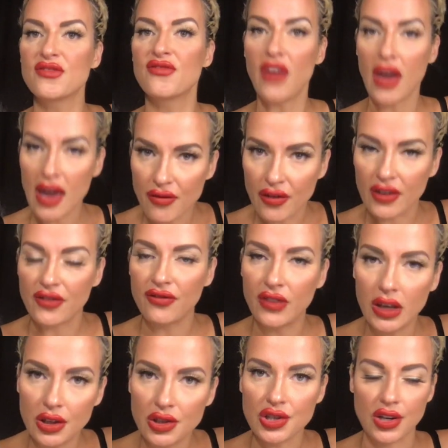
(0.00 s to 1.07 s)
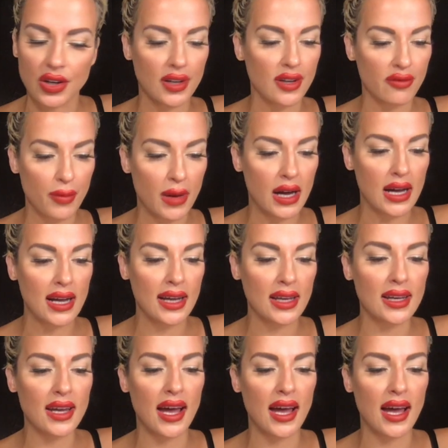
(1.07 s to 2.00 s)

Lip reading: favorite feature of mine.